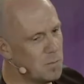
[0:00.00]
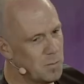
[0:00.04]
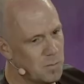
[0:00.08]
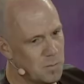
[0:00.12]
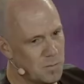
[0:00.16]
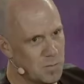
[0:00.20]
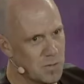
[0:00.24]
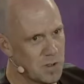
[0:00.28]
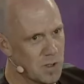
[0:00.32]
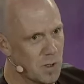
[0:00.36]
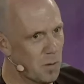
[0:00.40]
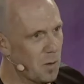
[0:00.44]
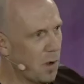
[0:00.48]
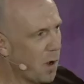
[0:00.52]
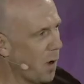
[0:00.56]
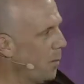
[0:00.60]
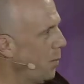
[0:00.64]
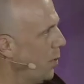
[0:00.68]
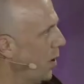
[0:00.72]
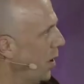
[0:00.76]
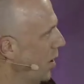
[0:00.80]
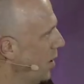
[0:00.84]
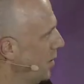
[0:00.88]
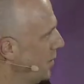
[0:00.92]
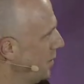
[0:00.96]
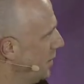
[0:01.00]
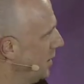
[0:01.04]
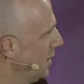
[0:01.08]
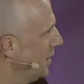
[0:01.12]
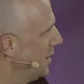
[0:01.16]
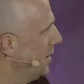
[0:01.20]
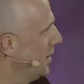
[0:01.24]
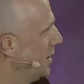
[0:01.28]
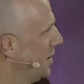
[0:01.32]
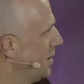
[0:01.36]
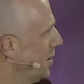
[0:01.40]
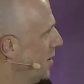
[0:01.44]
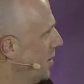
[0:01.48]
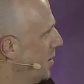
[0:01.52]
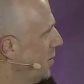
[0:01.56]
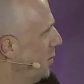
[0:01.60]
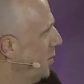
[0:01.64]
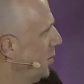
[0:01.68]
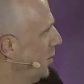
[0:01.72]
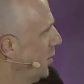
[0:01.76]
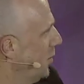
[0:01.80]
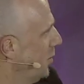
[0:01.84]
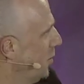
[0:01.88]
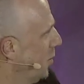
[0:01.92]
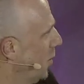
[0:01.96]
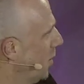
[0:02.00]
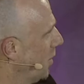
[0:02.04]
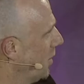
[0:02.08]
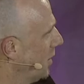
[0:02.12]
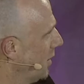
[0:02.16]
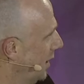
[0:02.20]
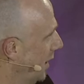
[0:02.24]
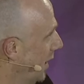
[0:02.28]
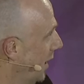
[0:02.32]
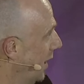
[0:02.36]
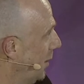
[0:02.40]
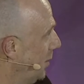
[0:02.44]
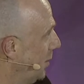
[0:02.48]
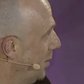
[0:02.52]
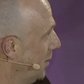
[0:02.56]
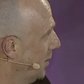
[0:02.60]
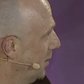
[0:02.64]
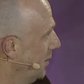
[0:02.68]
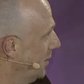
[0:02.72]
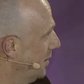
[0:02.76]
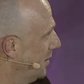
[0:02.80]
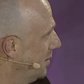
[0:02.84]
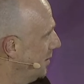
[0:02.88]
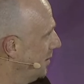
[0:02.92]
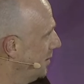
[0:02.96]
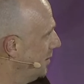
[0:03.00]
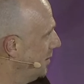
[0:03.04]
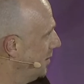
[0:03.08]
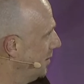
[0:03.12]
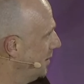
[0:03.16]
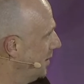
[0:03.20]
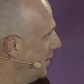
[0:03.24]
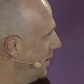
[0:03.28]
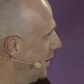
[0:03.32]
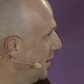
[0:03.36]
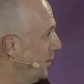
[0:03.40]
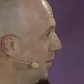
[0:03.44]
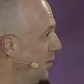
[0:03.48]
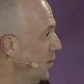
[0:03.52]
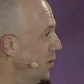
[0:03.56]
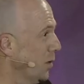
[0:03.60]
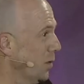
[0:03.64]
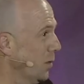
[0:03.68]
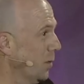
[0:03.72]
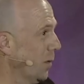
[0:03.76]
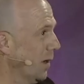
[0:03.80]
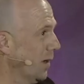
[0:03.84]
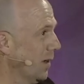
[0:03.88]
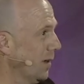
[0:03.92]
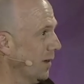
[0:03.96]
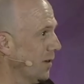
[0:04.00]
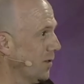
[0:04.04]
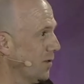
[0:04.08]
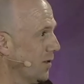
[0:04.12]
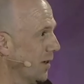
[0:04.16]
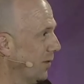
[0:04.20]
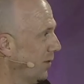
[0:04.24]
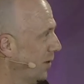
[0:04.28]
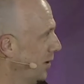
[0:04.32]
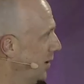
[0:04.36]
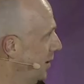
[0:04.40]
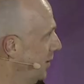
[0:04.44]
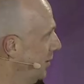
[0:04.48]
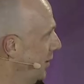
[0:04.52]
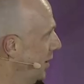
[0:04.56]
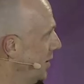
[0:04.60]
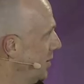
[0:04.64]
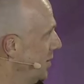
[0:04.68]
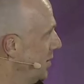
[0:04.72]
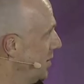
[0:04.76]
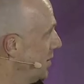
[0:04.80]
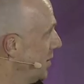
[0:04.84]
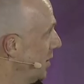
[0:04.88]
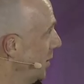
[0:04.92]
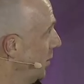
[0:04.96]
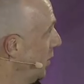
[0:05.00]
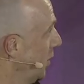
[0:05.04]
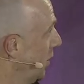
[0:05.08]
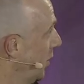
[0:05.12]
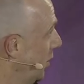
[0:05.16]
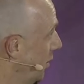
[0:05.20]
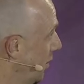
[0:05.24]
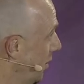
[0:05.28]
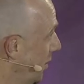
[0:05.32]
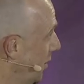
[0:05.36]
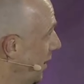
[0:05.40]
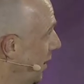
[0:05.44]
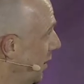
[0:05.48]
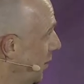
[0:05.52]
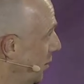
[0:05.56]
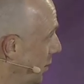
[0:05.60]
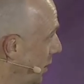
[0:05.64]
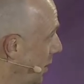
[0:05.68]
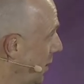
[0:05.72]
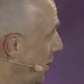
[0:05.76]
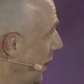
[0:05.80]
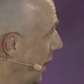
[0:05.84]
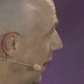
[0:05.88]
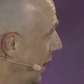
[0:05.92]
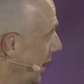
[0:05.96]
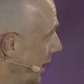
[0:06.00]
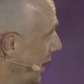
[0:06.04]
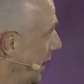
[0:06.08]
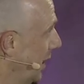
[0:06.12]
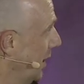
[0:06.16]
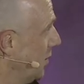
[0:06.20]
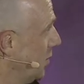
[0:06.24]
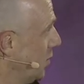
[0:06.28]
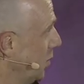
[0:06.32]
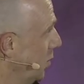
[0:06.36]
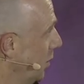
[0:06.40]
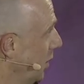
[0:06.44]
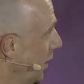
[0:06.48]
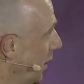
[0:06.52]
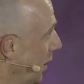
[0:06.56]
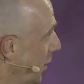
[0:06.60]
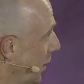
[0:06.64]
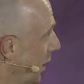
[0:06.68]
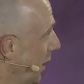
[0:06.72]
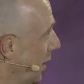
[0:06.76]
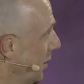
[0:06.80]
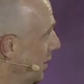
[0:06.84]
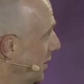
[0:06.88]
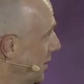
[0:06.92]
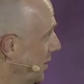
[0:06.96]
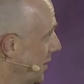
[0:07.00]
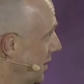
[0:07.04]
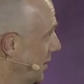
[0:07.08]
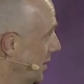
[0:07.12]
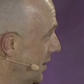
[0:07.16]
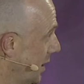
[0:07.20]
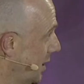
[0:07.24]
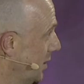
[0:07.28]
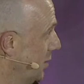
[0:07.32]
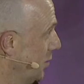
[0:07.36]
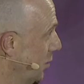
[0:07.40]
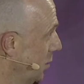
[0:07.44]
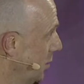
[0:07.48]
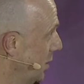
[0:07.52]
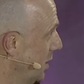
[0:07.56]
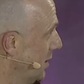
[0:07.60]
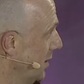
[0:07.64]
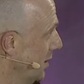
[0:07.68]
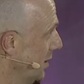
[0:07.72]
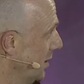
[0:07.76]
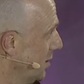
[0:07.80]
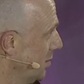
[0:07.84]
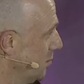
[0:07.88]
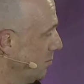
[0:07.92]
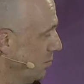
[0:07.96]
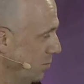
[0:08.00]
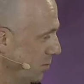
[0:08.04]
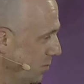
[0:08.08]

So, a perfect example of what can happen if you do well at the Travel Innovation Summit, you can now be back here talking about a successful business.